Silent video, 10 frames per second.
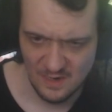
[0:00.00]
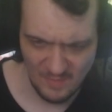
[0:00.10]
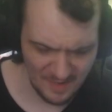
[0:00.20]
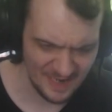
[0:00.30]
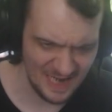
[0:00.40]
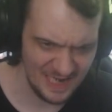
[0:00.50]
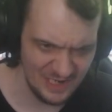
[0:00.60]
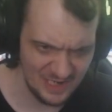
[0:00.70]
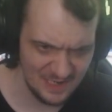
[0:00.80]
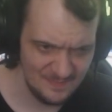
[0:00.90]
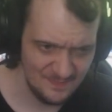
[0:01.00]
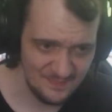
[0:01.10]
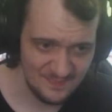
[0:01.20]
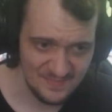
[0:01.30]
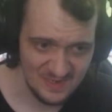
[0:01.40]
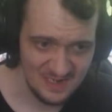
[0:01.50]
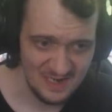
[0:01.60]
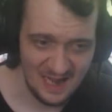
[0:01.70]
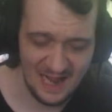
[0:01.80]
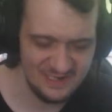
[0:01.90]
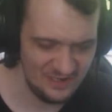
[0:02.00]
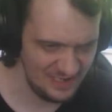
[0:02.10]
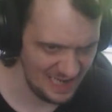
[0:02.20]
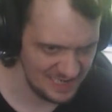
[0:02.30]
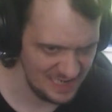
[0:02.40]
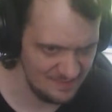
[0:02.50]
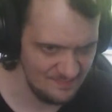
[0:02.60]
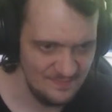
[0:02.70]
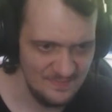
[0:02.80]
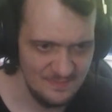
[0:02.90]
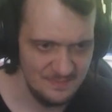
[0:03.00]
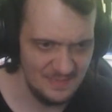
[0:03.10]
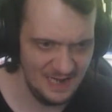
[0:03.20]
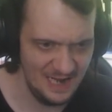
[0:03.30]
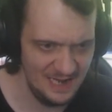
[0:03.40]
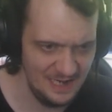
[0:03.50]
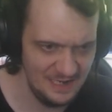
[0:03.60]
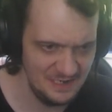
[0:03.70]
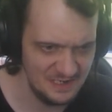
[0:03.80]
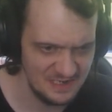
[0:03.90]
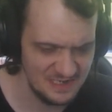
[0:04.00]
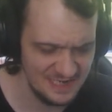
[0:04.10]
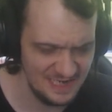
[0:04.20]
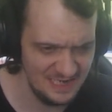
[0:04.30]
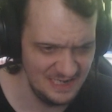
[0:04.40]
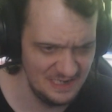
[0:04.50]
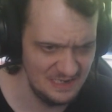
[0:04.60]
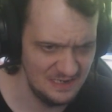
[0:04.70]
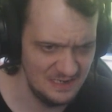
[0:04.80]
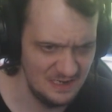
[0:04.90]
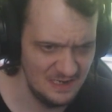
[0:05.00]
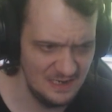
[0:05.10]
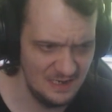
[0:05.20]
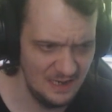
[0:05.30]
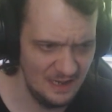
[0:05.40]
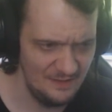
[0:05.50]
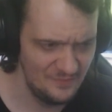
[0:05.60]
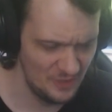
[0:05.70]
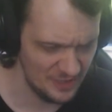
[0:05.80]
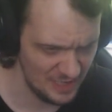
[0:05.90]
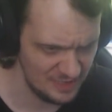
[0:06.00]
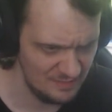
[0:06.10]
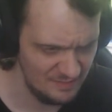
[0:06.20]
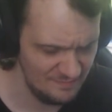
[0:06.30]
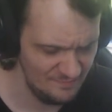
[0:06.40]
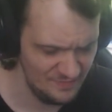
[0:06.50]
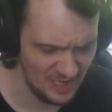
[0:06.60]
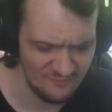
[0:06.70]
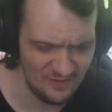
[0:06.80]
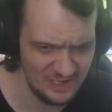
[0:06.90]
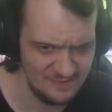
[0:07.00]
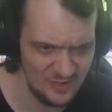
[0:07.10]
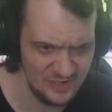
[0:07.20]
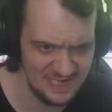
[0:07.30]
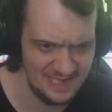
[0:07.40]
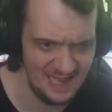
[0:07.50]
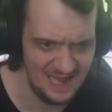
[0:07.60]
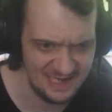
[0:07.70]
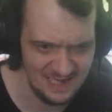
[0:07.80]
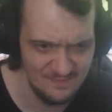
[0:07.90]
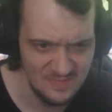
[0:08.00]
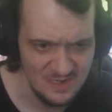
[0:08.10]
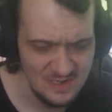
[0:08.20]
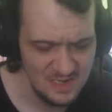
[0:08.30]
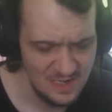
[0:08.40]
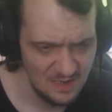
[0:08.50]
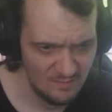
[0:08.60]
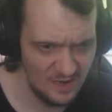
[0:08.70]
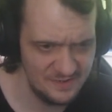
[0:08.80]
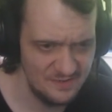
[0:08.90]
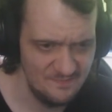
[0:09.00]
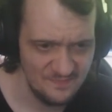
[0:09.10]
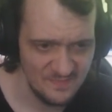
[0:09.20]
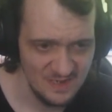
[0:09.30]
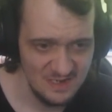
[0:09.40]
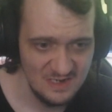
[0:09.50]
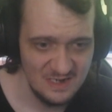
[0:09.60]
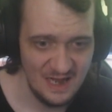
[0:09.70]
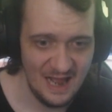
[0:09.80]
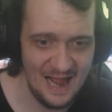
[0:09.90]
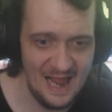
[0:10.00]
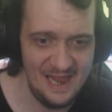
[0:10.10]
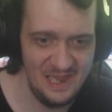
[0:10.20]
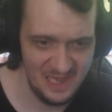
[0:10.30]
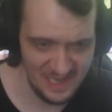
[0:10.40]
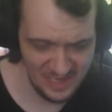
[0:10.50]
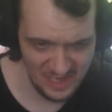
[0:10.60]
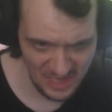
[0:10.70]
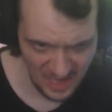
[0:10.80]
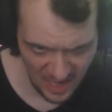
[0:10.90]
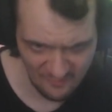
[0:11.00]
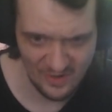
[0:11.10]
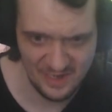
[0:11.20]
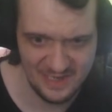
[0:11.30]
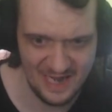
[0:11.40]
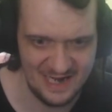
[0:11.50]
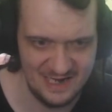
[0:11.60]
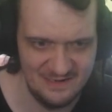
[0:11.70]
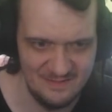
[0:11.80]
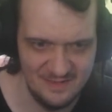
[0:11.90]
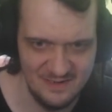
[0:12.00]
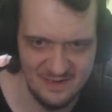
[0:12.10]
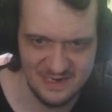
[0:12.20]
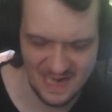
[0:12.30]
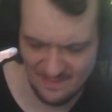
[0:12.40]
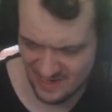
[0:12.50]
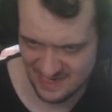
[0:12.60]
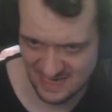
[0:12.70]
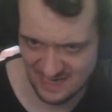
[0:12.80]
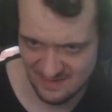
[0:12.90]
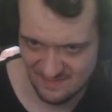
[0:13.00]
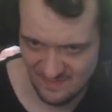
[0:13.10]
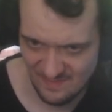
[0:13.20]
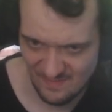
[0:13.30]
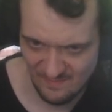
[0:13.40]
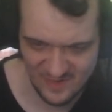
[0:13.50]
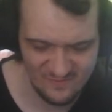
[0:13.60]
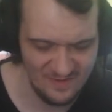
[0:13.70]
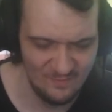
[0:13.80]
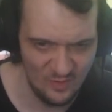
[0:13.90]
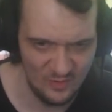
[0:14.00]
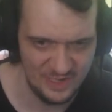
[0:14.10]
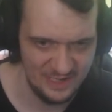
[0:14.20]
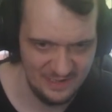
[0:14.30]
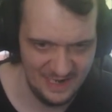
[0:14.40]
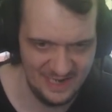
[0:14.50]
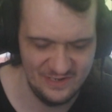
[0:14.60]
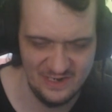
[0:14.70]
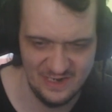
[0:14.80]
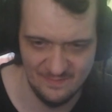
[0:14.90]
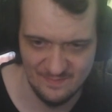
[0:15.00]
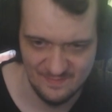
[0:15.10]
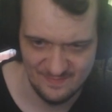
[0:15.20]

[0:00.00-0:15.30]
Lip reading: Vampire! I didn't like him. I still not 100% like him, but I love the chemistry between Maud and him.